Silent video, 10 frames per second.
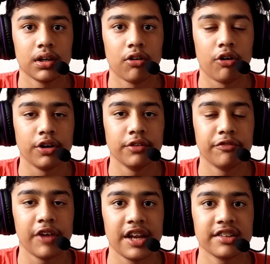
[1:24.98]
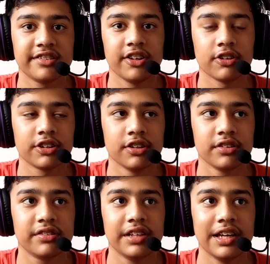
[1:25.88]
on Wednesday or
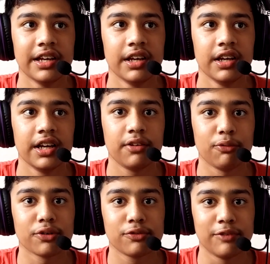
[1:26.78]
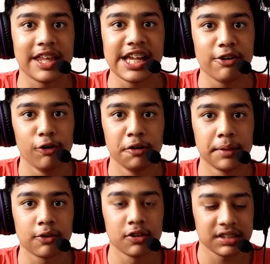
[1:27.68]
Thursday, it was very good
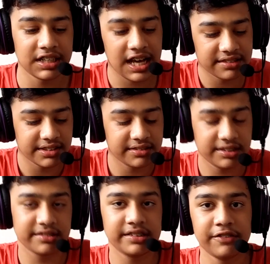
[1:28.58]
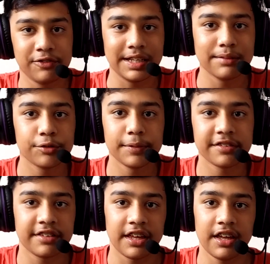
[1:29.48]
because it has a 60 frames per
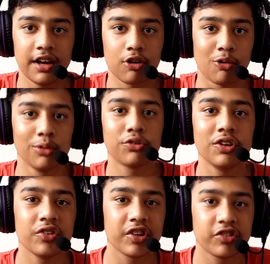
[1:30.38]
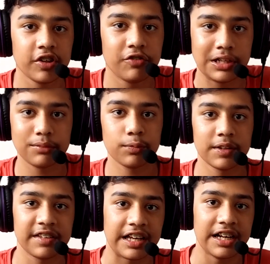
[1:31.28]
constant 60 frames
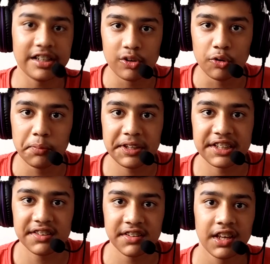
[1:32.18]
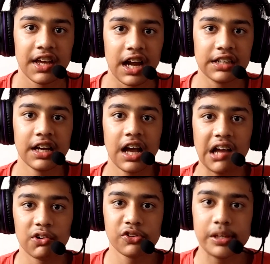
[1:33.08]
per second in OBS, and
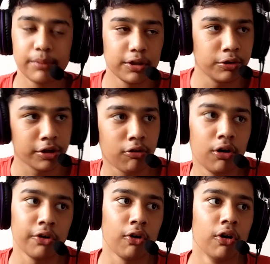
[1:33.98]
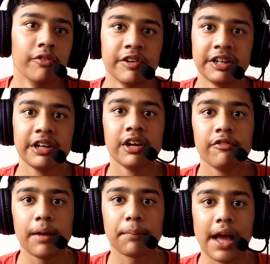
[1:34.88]
I was able to record all of it.
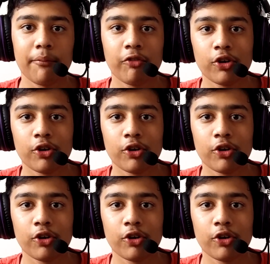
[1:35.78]
Webcam